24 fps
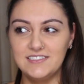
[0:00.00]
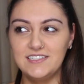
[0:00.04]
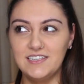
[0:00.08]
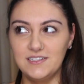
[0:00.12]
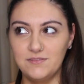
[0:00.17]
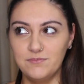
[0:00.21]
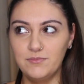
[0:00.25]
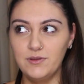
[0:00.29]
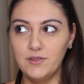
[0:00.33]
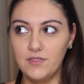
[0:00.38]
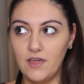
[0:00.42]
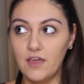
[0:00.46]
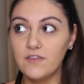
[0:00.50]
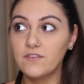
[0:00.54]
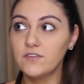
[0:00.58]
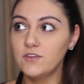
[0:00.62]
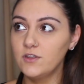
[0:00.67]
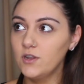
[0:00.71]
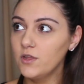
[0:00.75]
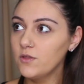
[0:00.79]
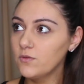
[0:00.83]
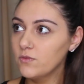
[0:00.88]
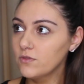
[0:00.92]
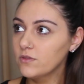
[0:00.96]
did. I,
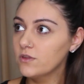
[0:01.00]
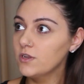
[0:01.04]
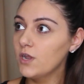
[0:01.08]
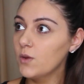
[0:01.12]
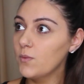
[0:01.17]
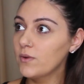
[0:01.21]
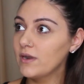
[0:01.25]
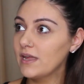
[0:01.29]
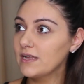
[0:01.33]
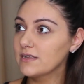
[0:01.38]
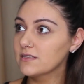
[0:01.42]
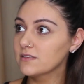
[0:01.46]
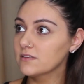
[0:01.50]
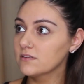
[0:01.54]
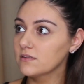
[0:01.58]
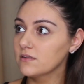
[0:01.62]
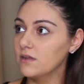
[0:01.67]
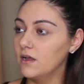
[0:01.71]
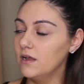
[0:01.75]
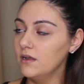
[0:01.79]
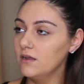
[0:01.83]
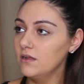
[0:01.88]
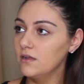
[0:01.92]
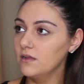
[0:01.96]
you know. You know when I.
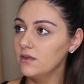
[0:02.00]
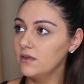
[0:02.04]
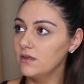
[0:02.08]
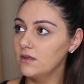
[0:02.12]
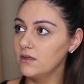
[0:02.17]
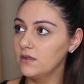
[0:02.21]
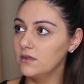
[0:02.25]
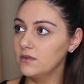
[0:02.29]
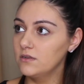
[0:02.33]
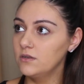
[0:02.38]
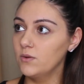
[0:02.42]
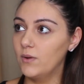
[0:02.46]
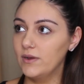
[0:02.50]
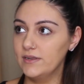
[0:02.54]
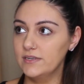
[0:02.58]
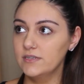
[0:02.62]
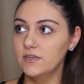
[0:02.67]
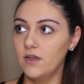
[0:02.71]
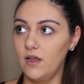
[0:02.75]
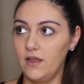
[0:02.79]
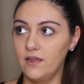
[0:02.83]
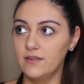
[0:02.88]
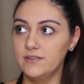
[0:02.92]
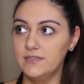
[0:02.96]
Huh? No, I
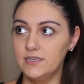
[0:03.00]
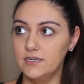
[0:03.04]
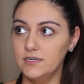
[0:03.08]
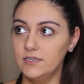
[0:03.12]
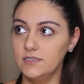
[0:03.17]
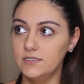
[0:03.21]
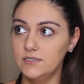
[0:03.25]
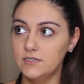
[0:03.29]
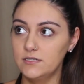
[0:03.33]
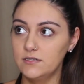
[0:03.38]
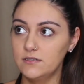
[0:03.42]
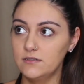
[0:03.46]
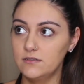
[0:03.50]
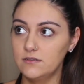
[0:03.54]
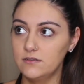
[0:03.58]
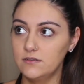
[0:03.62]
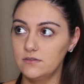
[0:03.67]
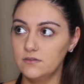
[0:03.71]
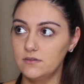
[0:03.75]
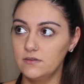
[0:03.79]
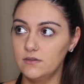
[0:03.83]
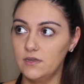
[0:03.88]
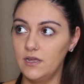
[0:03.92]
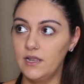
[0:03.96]
I did. You
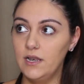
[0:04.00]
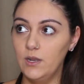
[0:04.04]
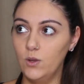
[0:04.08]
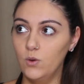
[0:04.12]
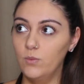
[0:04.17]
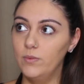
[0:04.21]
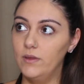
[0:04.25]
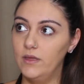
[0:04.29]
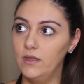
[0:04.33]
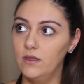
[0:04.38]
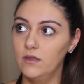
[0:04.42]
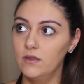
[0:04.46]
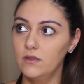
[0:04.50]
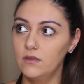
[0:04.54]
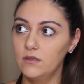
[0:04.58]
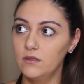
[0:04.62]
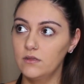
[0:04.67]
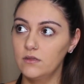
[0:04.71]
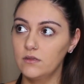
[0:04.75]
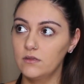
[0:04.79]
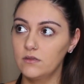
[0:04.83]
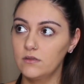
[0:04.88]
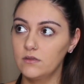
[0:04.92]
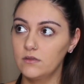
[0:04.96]
did. A little bit. Yeah,
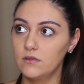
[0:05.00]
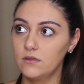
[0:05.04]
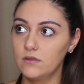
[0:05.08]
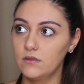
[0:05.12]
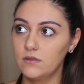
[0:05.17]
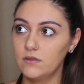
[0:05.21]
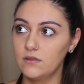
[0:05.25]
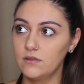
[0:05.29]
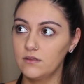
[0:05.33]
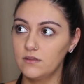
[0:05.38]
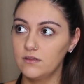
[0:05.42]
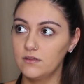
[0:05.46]
that's nasty.